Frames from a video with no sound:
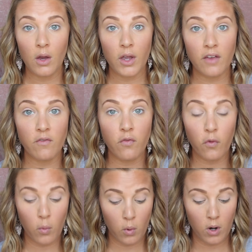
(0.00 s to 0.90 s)
Okay,
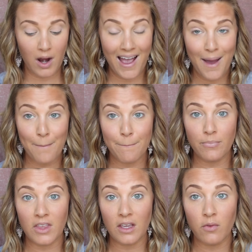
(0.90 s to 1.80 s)
for
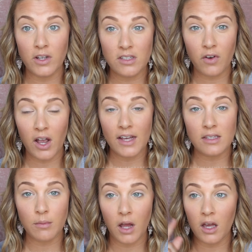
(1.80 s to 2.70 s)
the rest of our eyes,
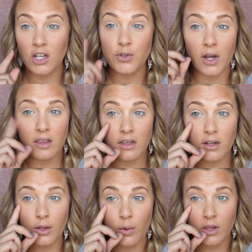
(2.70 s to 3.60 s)
I'm not going to do anything
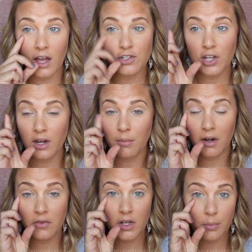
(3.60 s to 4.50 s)
to lower lash line. I'm not
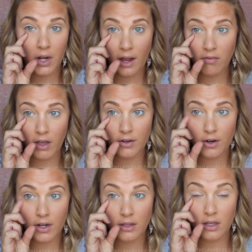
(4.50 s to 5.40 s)
even going to put eyeliner
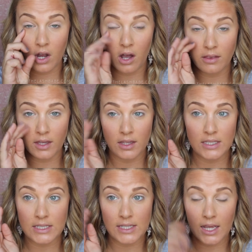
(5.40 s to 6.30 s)
or anything on. Like,
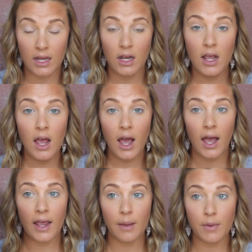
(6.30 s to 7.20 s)
this is it.
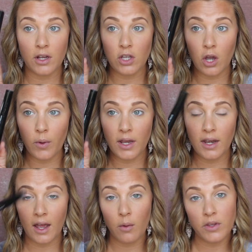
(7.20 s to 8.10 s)
I am going to go in
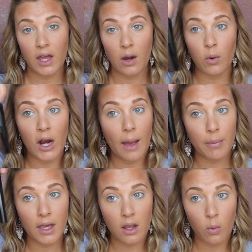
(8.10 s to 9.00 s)
now with our
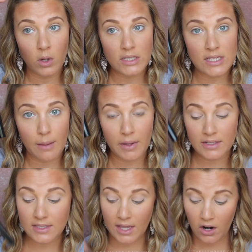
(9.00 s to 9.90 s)
Epic One Step
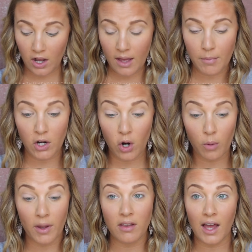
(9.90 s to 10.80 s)
Mascara. I'm going to curl
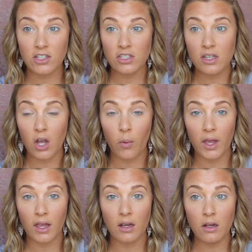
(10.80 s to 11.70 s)
my lashes and go
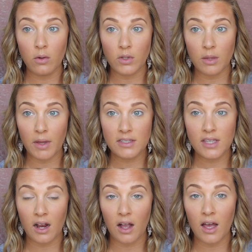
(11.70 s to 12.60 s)
in with the
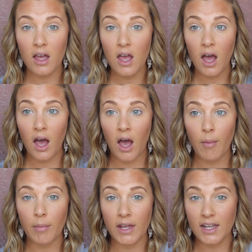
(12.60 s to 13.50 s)
mascara.
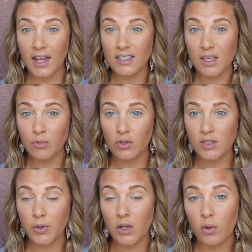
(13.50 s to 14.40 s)
I'm going to kind of skip through
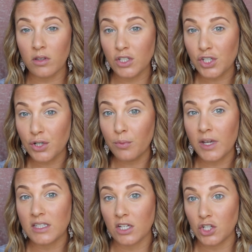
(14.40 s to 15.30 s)
this pretty quickly too
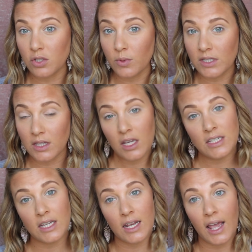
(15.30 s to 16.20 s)
because I just recently
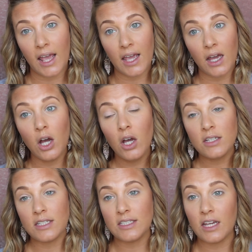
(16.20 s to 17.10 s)
did a
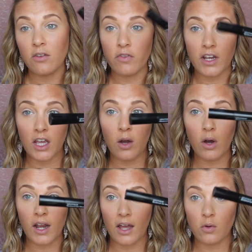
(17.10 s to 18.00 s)
detailed video
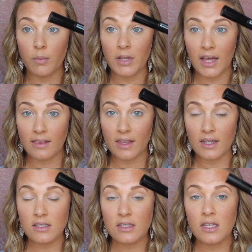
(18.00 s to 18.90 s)
on how to apply
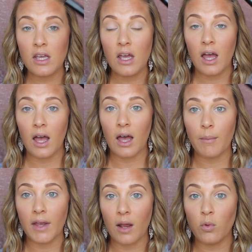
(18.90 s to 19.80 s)
this.
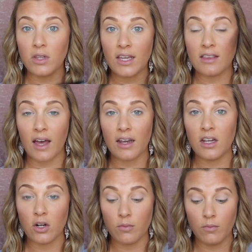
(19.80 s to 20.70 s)
And I will link that
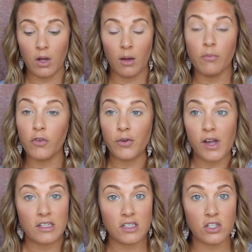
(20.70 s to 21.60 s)
here for you
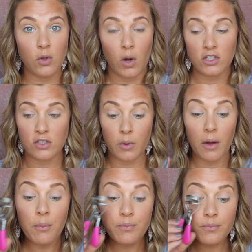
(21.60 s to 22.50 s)
guys to watch as well.